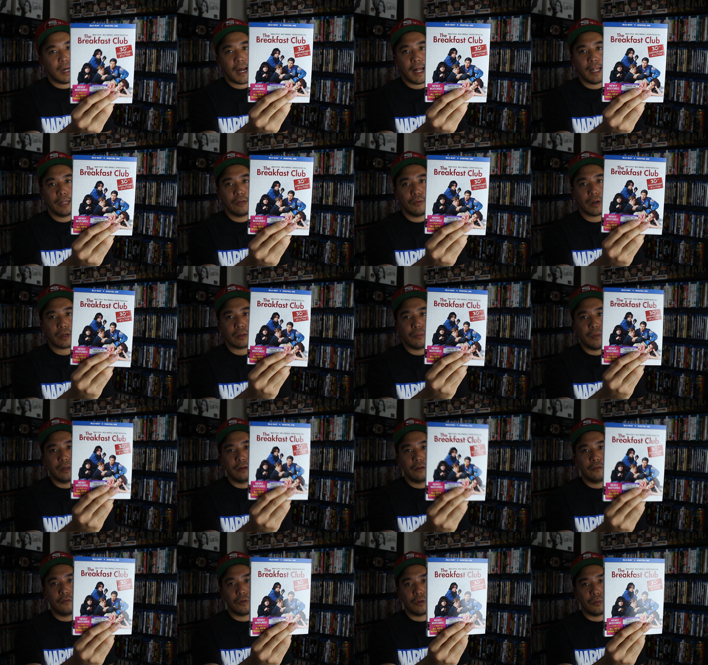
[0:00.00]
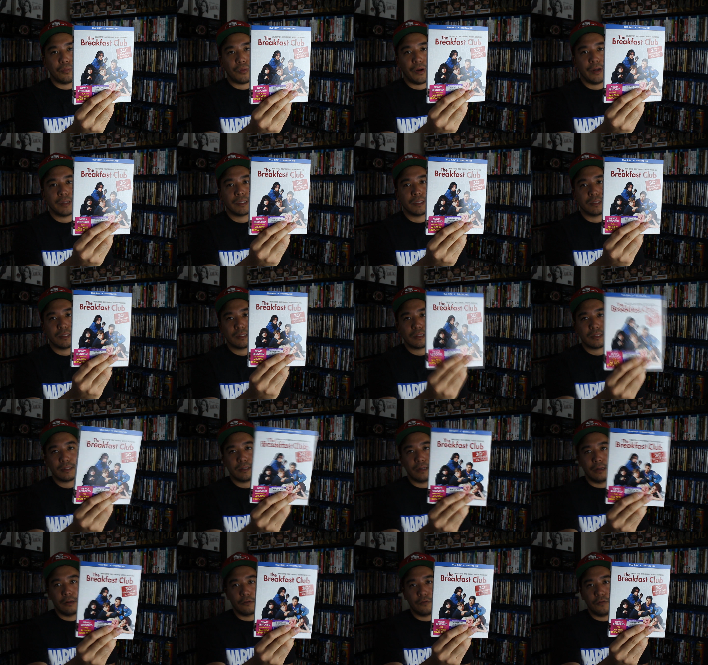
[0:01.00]
highly recommended for the price it's
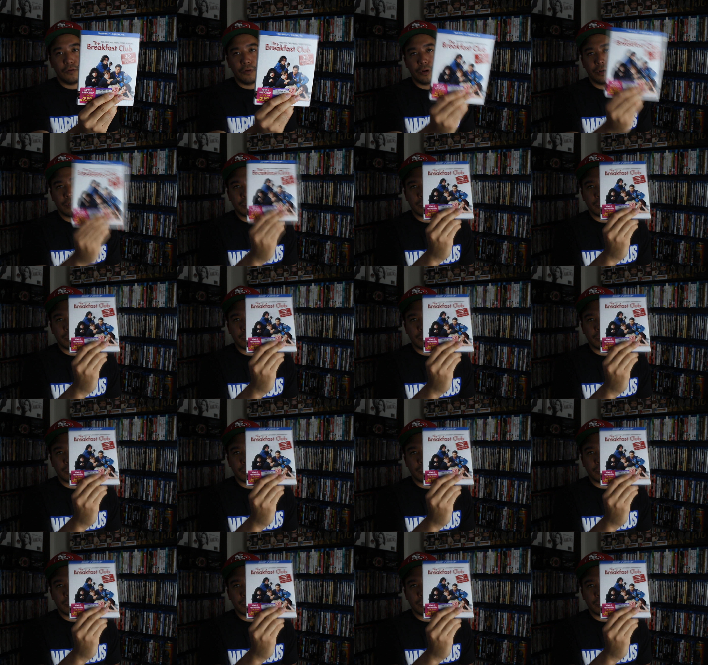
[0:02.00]
selling for.